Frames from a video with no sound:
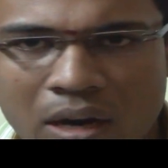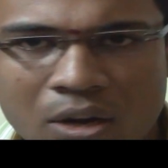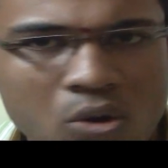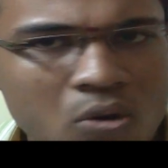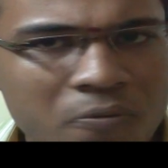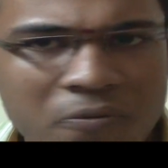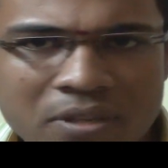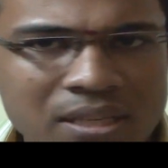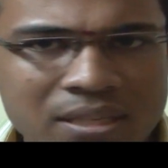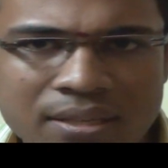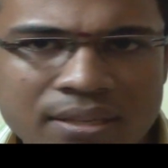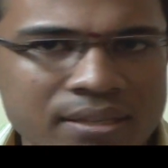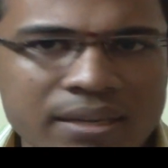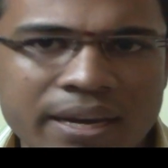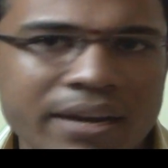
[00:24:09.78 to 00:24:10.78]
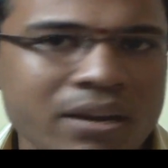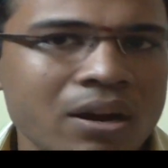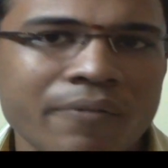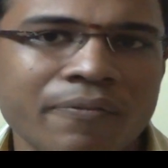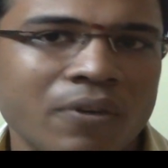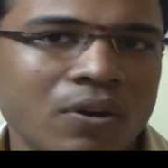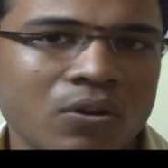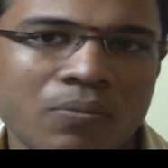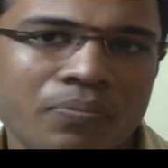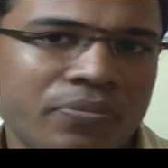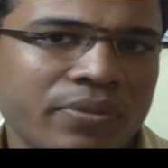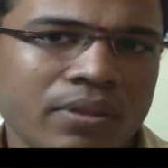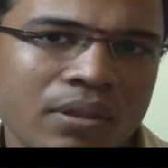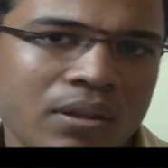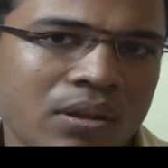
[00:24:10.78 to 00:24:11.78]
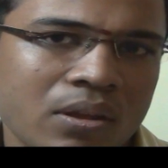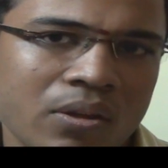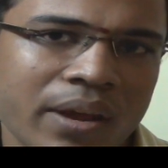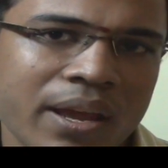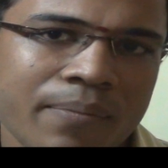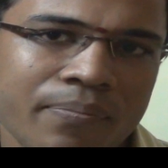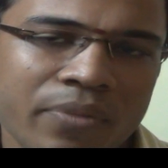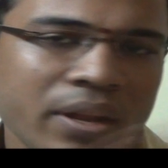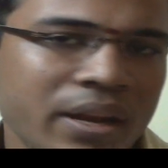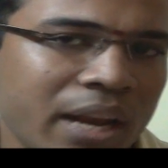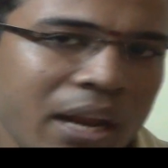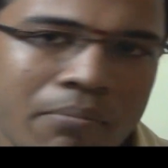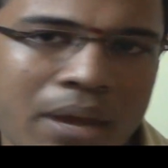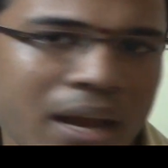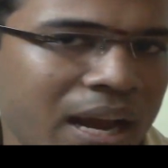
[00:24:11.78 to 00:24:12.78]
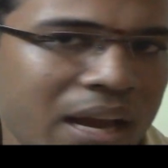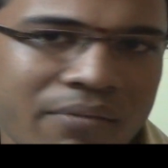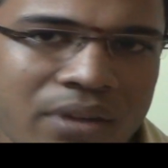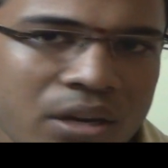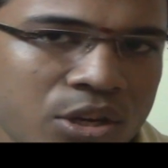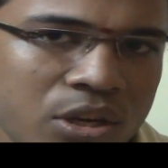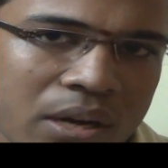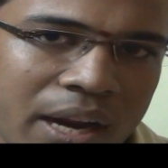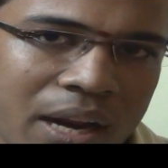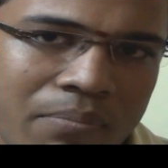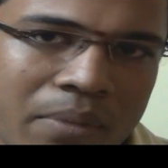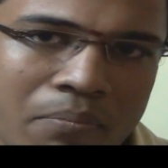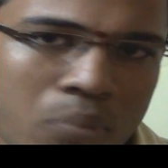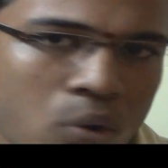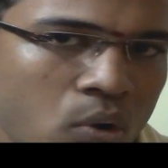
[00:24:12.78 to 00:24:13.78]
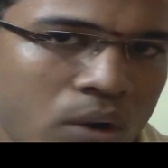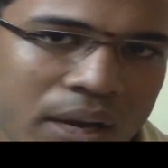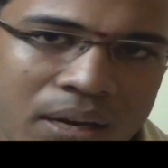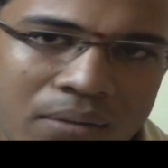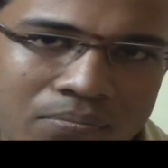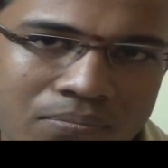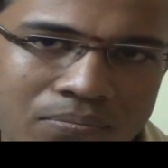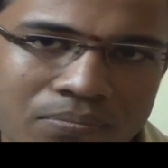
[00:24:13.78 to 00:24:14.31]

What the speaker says: a true physicist need not follow. Okay, it can be a convention, can be broken,